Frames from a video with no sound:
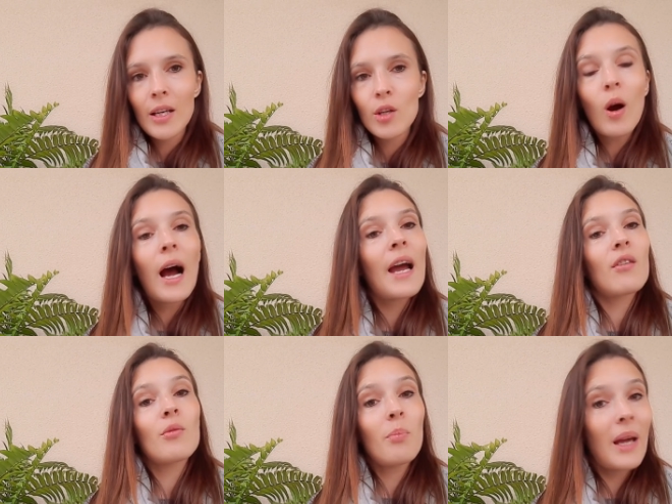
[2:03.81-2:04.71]
You
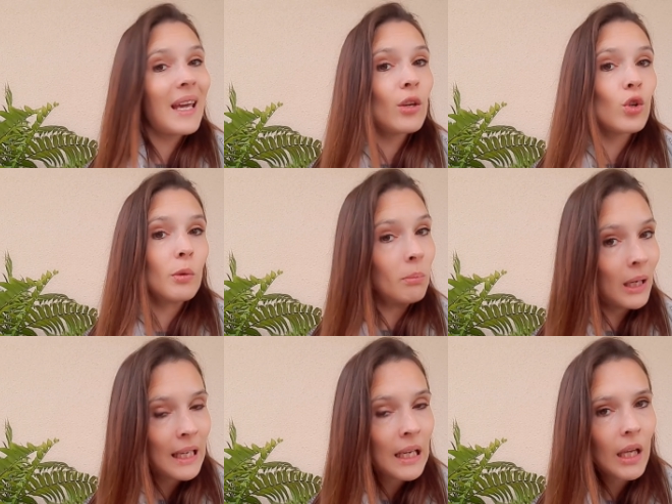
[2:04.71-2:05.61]
either pay your
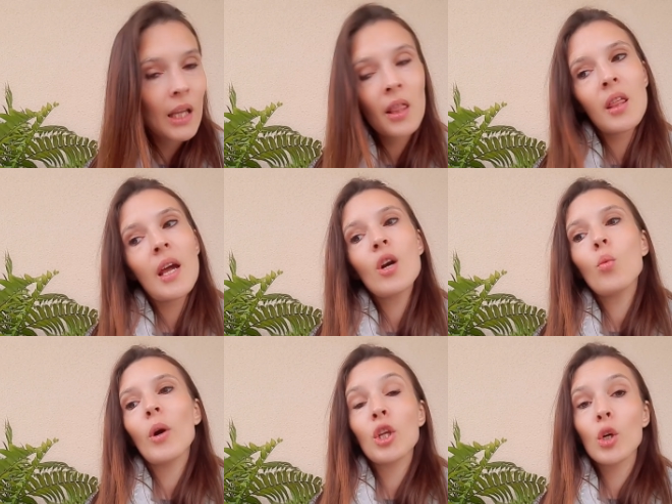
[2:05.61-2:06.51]
money in there
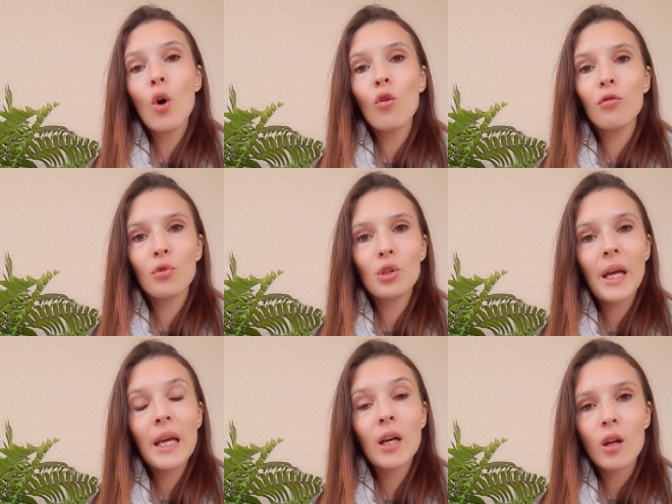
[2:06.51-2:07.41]
when you go for
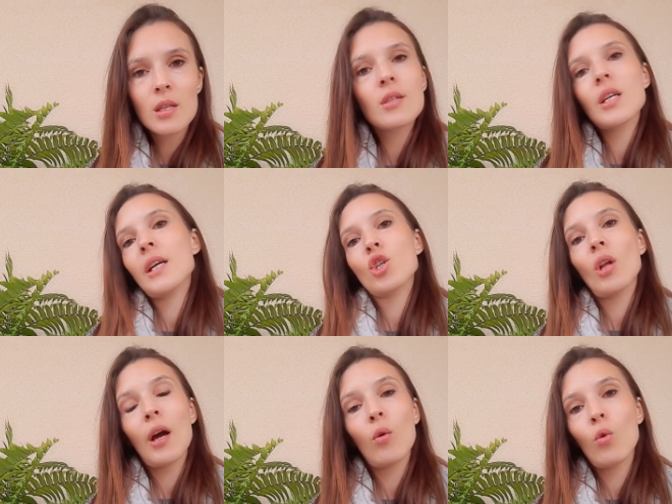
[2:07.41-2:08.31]
a consultation
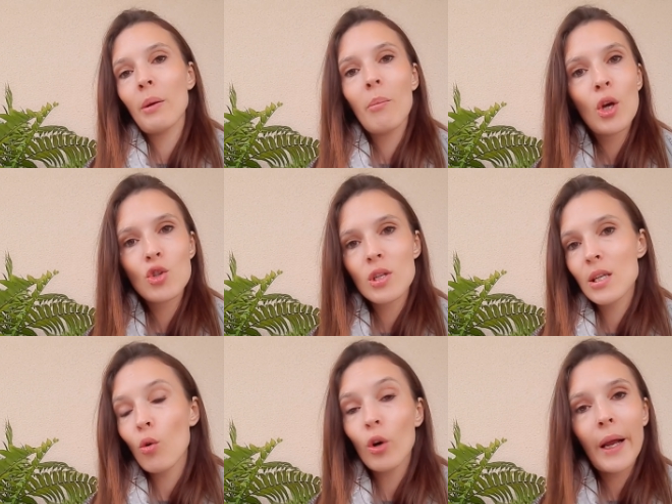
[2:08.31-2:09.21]
or emergency
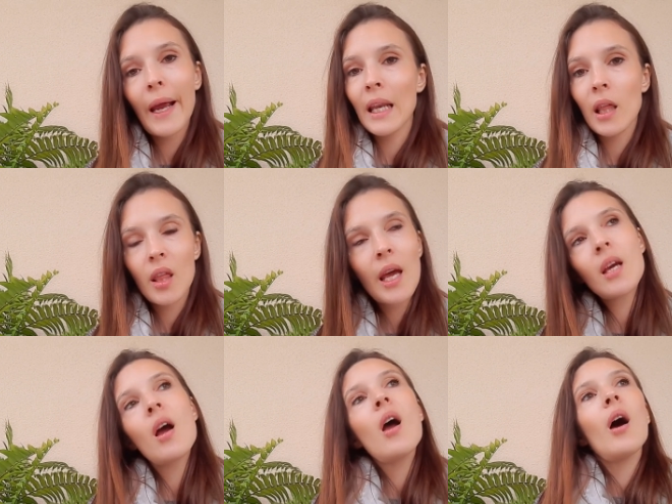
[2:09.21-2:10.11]
or anything,
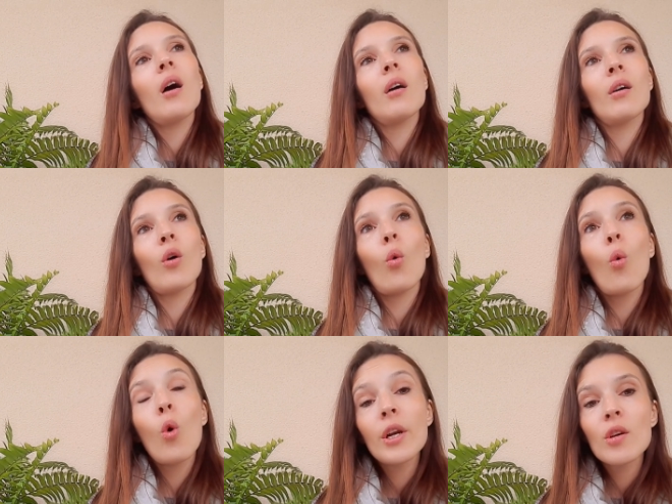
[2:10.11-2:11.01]

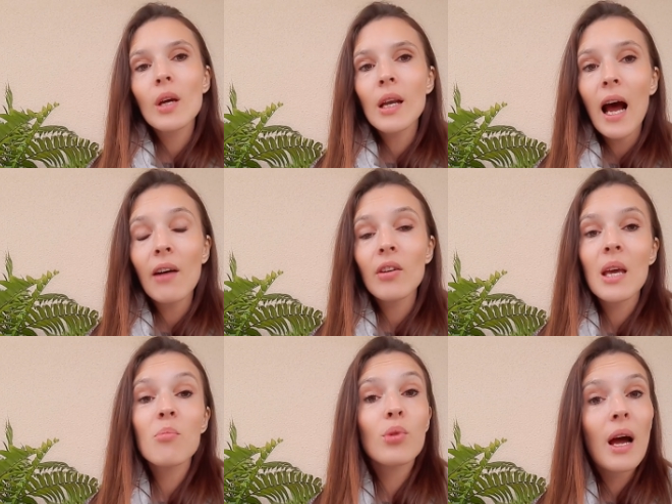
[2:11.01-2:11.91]
or you can have
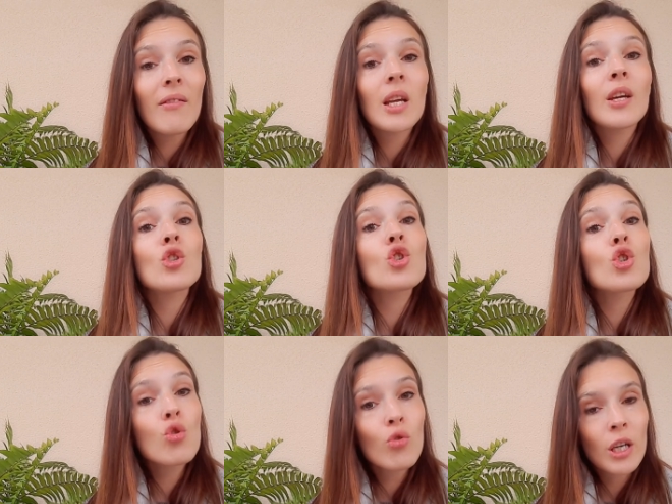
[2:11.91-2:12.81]
a private
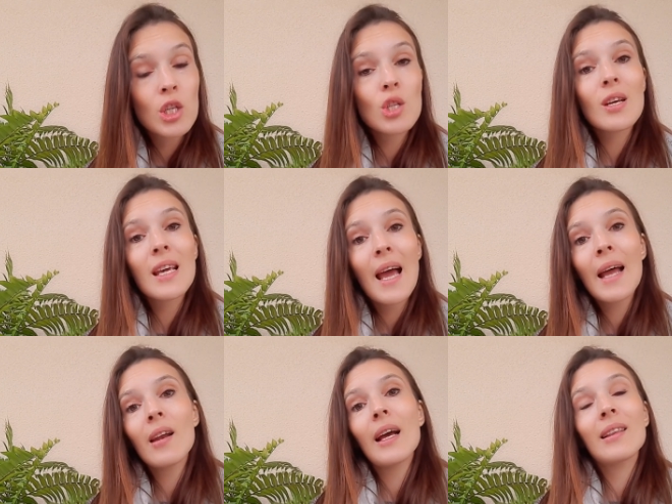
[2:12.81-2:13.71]
insurance to
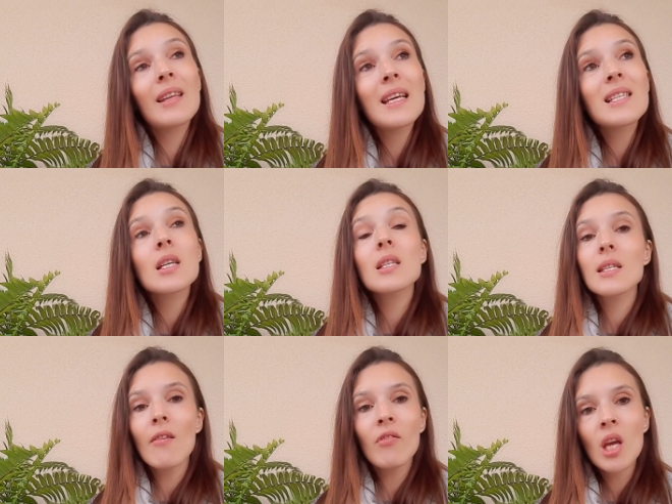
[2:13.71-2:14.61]
get at least
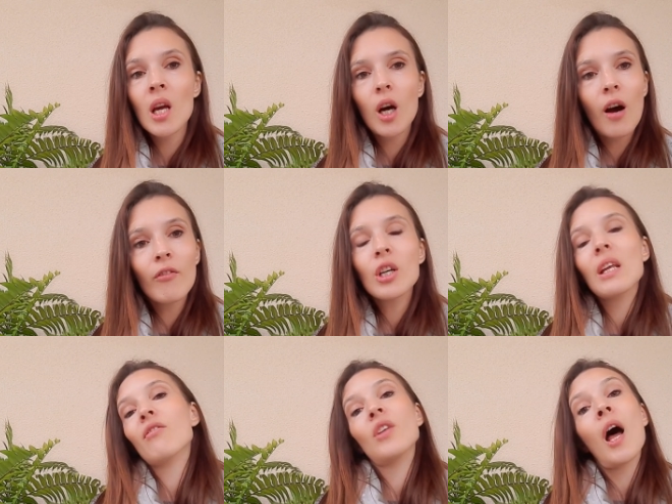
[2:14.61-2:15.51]
something covered,
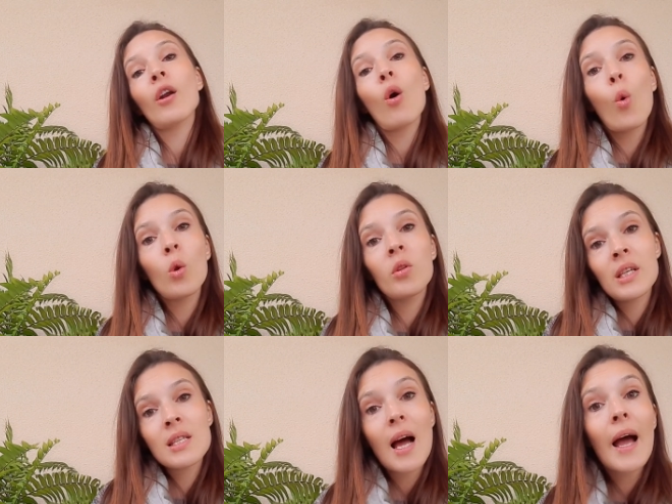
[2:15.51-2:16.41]
if not all the
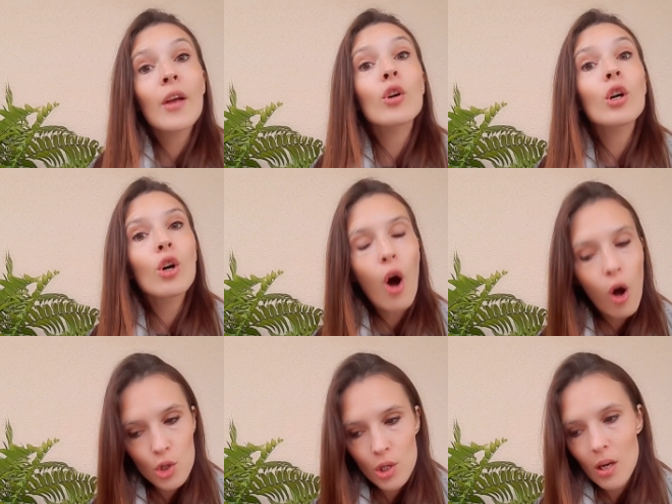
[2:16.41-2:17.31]
entire
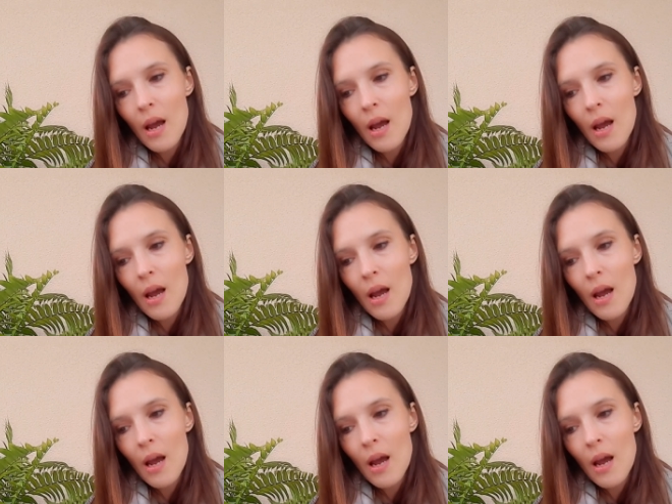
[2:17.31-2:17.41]
cost.